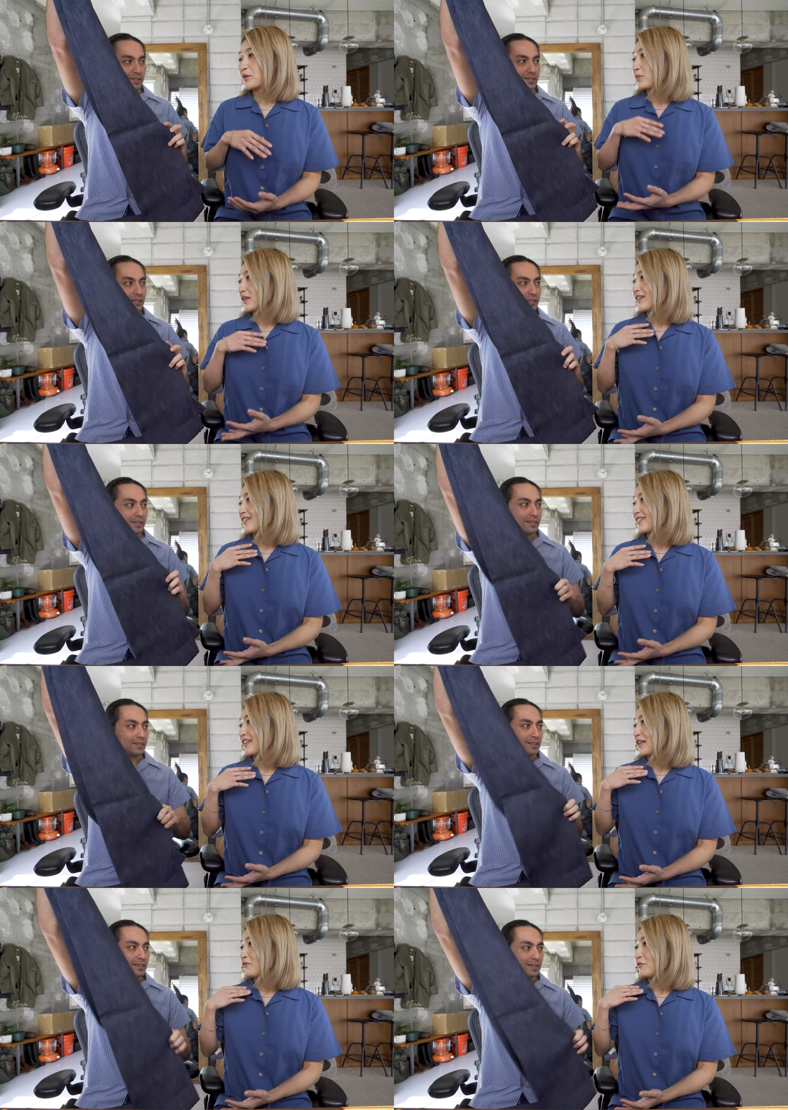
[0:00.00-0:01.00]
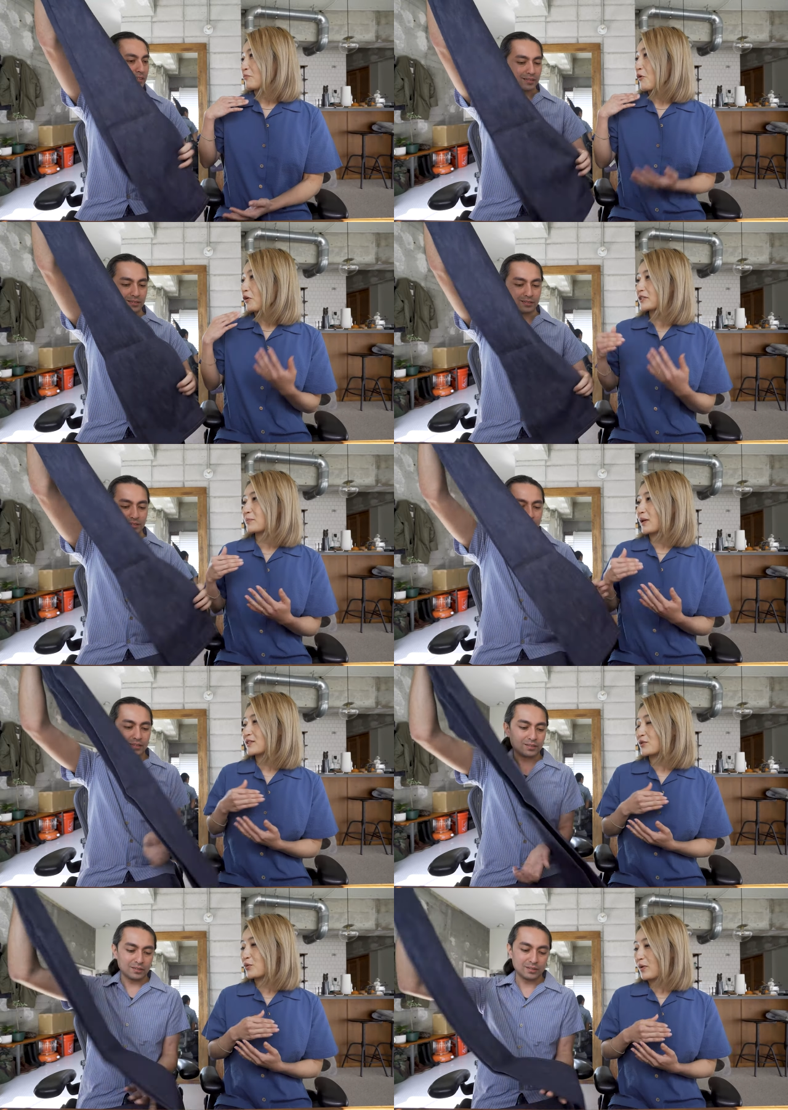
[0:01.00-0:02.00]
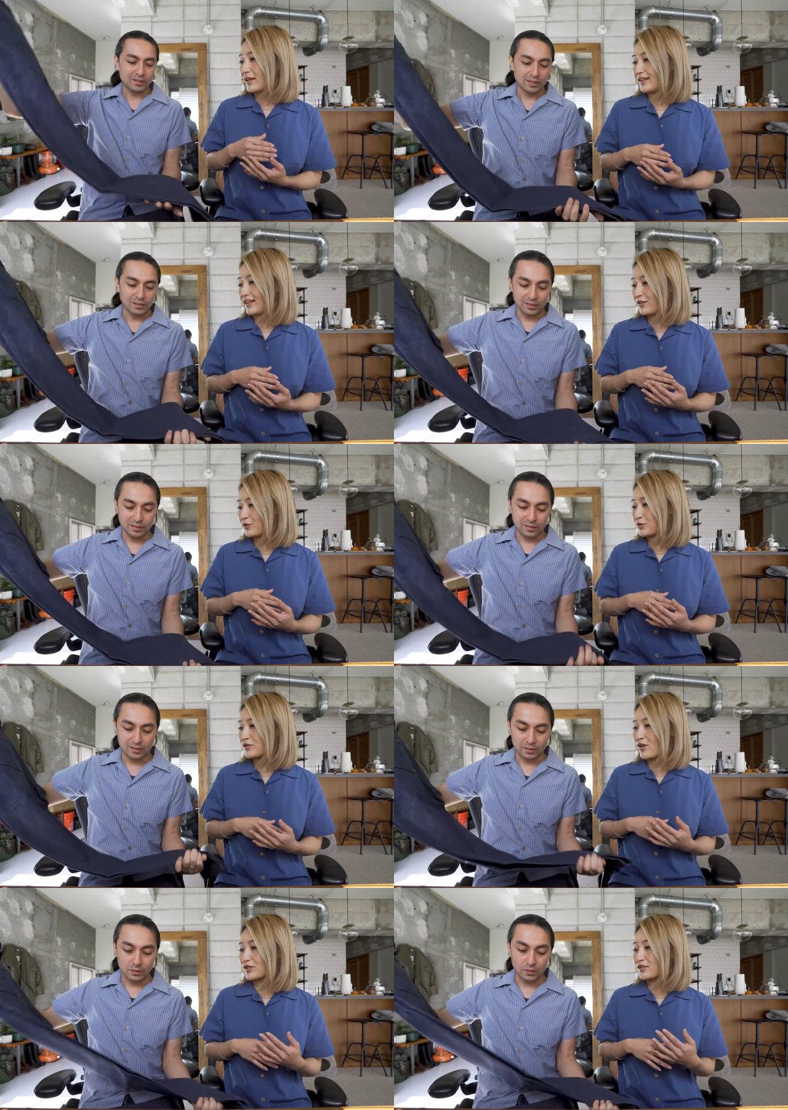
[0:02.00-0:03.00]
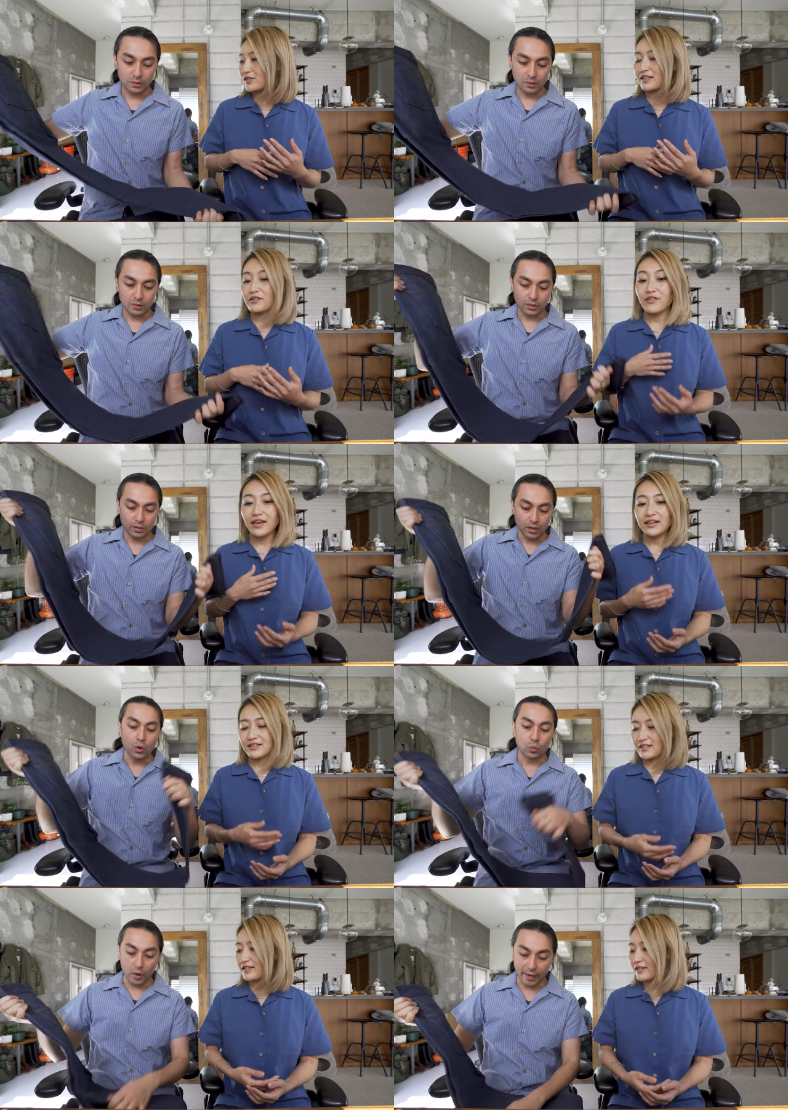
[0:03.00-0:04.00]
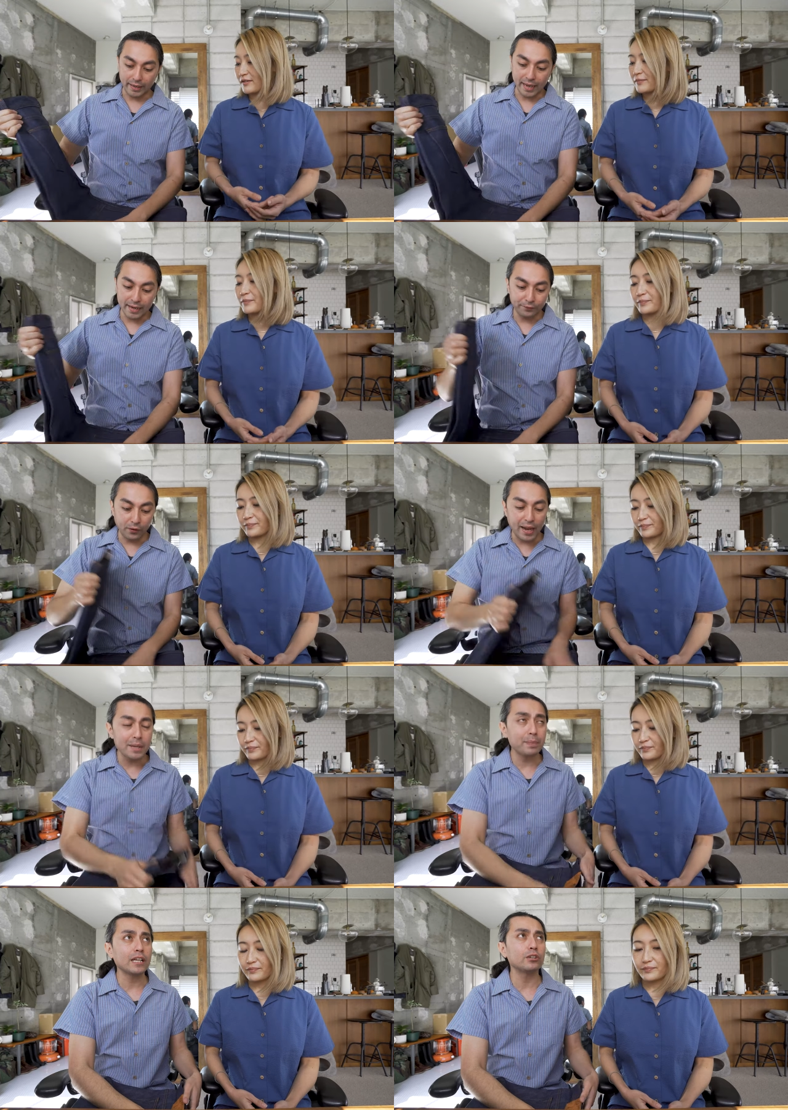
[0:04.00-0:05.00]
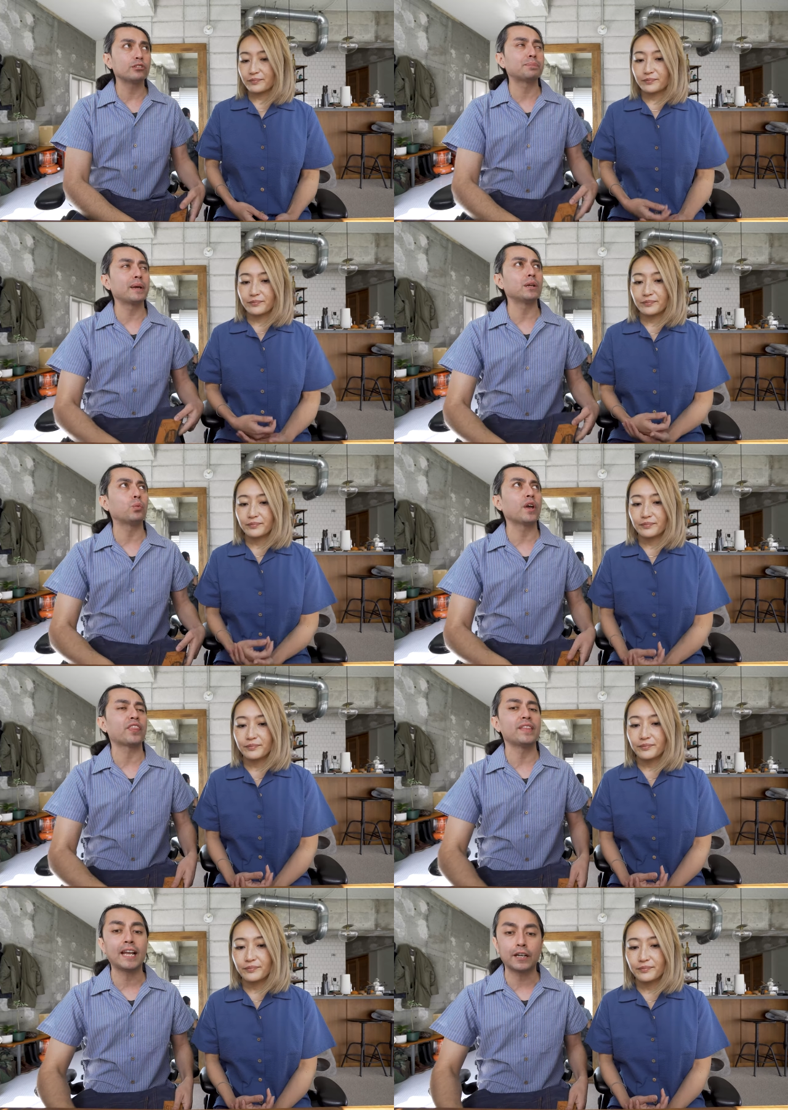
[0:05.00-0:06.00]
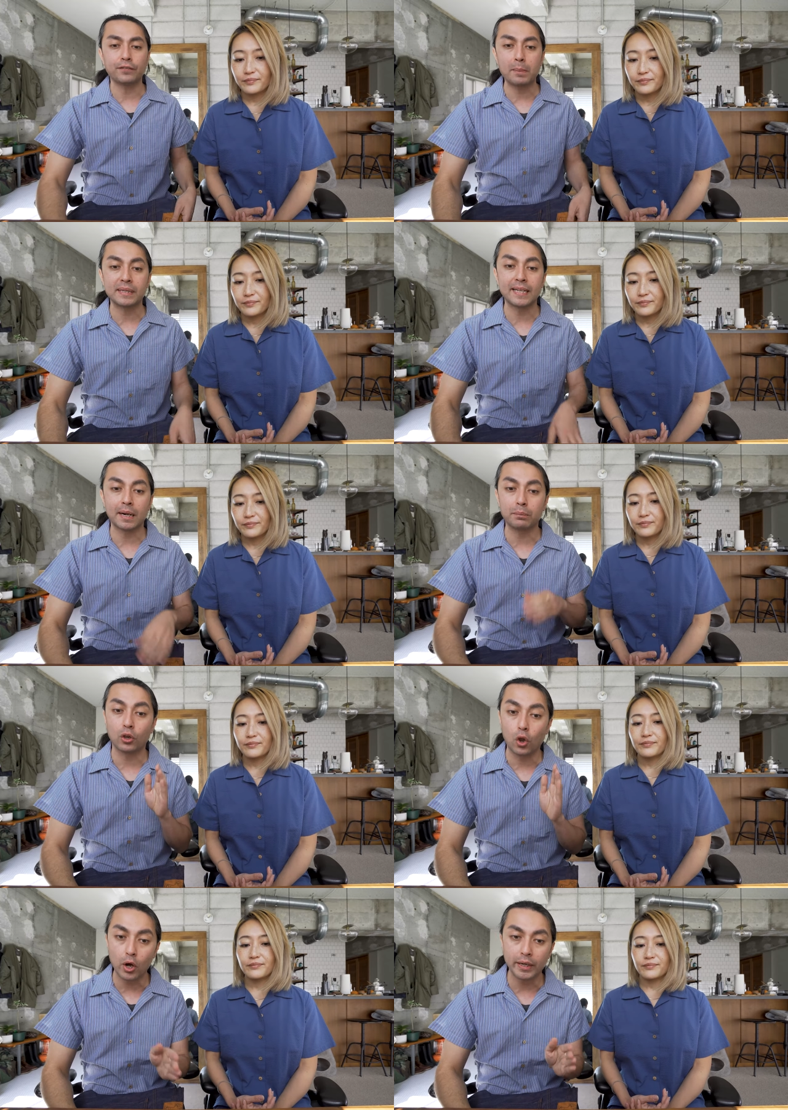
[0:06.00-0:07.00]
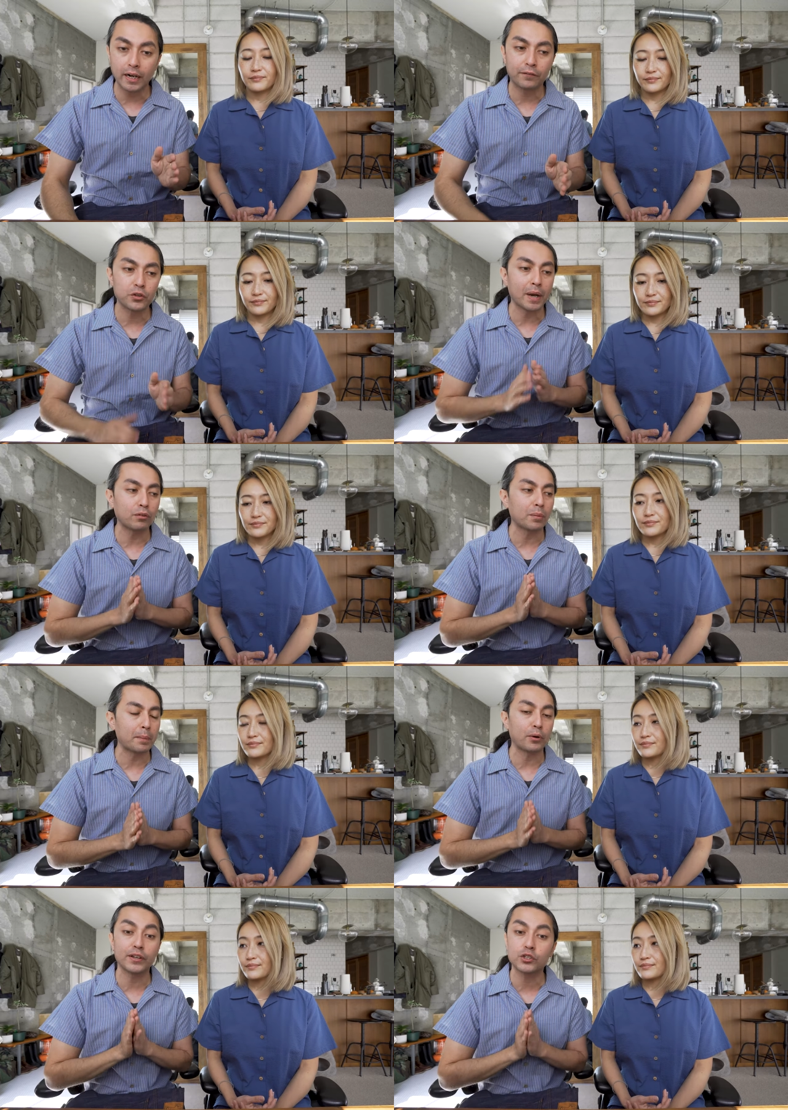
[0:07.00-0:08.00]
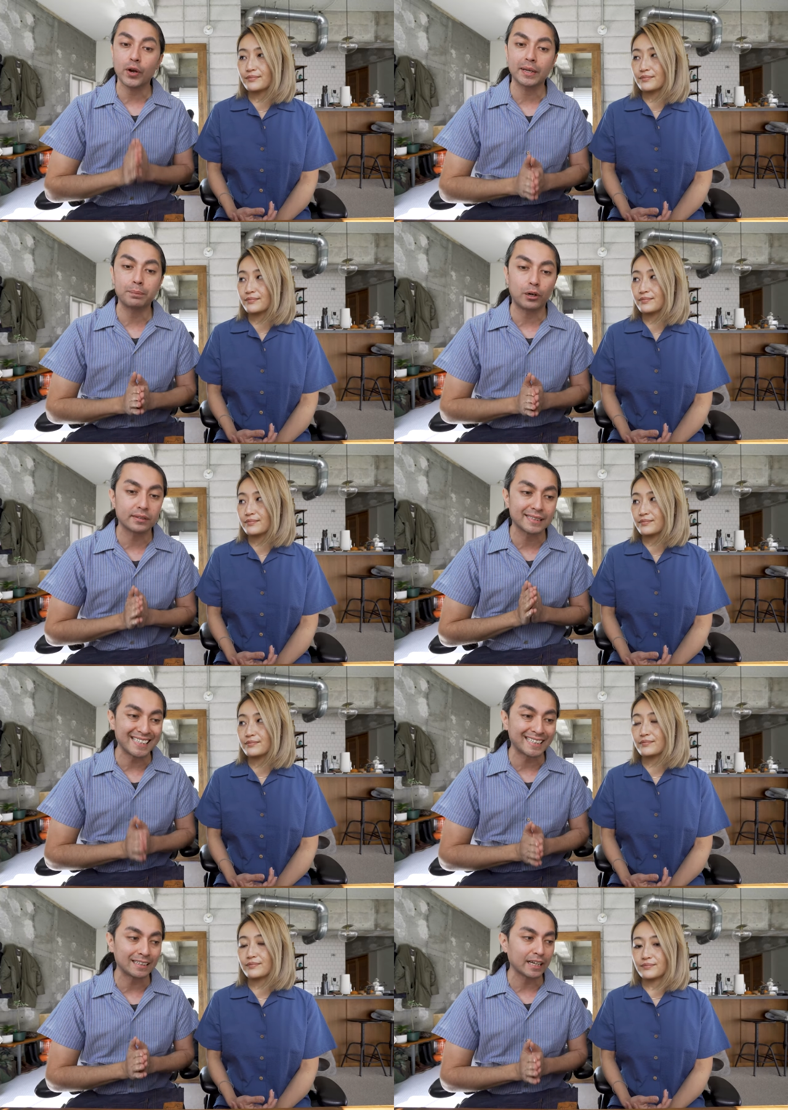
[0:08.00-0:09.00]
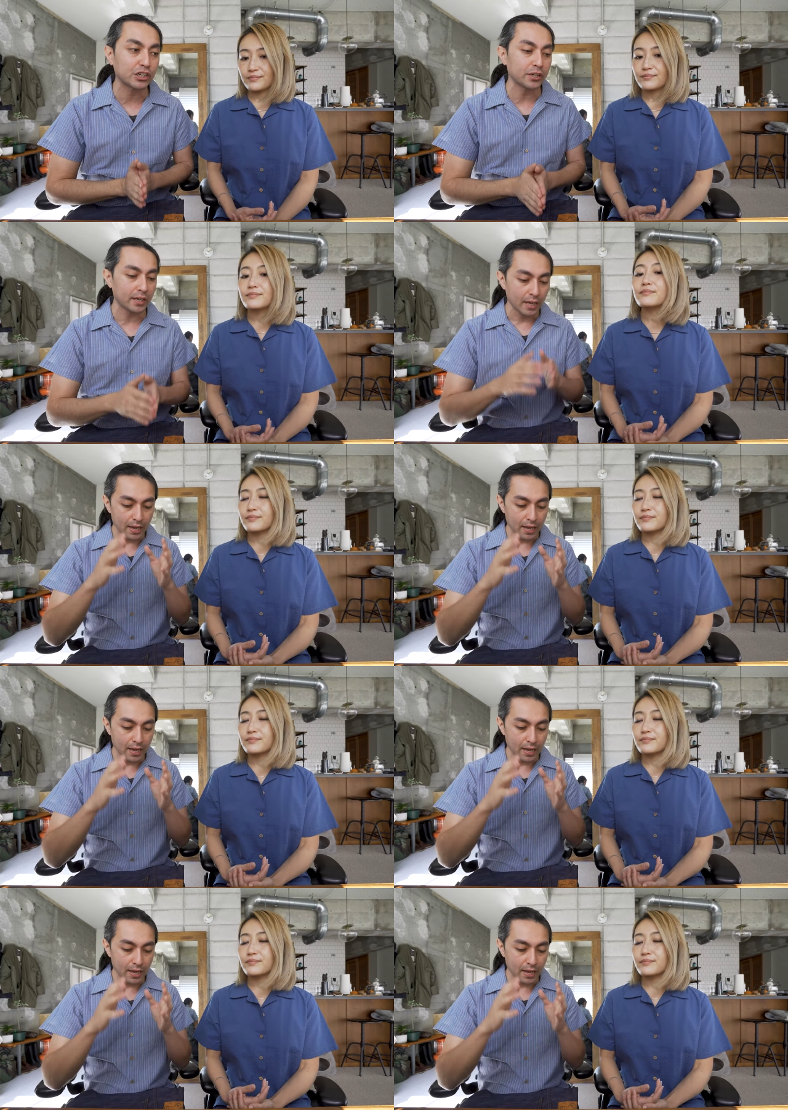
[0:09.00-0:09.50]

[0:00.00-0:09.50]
Speaker 1: to be even more special when you start to see the fades.
Speaker 2: Right. And for anybody who's been with Naked and Famous Denim long enough, you might remember the Dragon Ball Z collection.